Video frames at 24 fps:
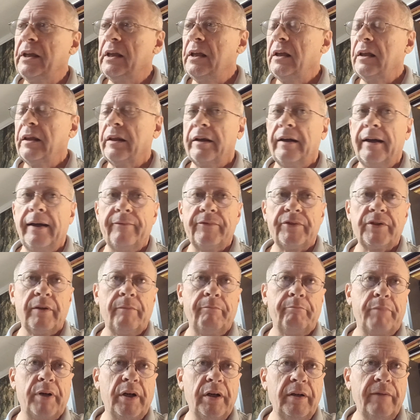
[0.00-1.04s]
I have
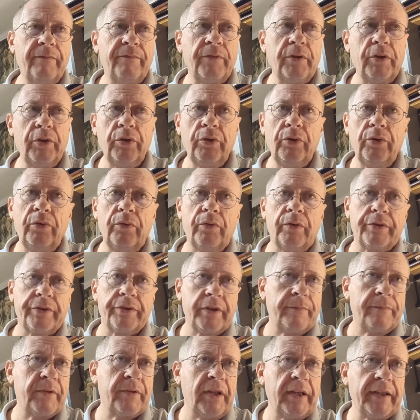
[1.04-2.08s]
some bird flu or
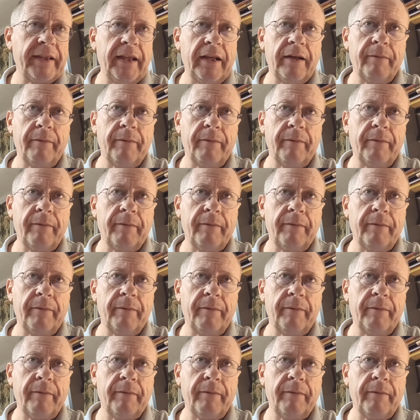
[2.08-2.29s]
something like that.